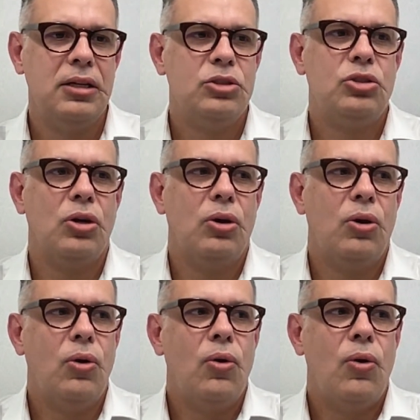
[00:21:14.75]

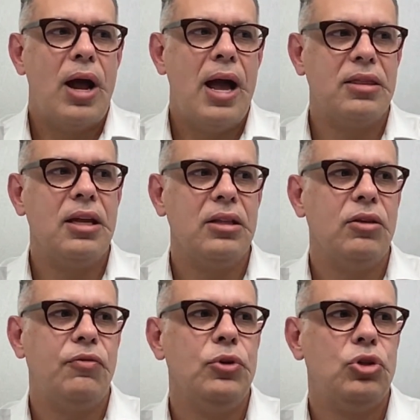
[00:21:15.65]
So I think in the
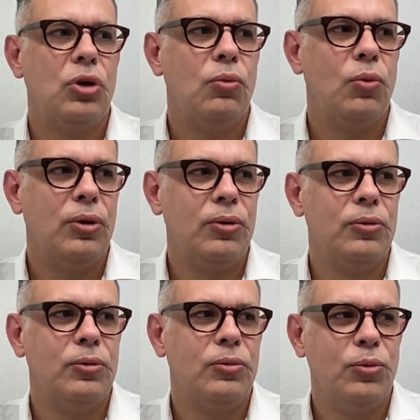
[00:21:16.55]
future
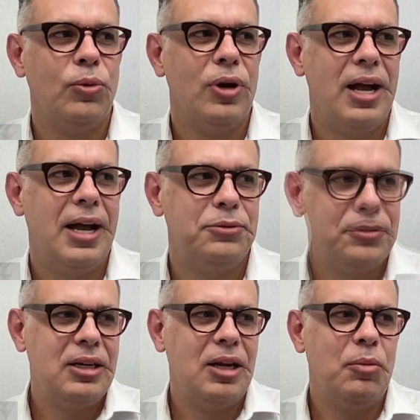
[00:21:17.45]
we'll have
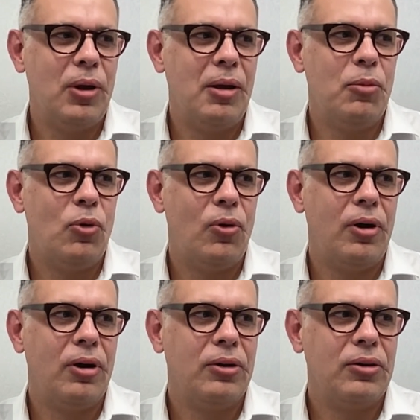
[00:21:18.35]
a
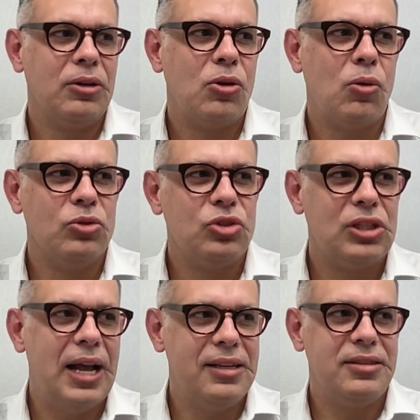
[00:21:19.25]
more
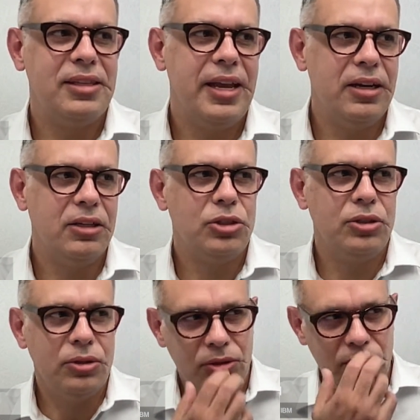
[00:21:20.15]
concise data
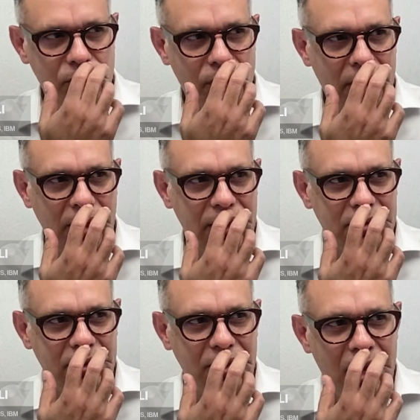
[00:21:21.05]
to analyze
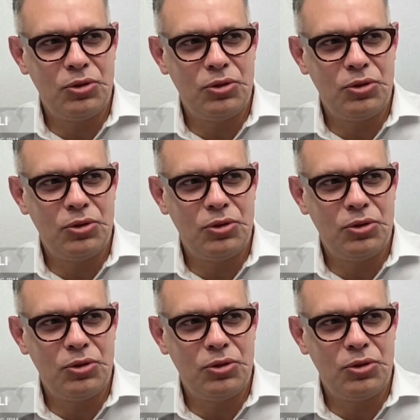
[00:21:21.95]
this.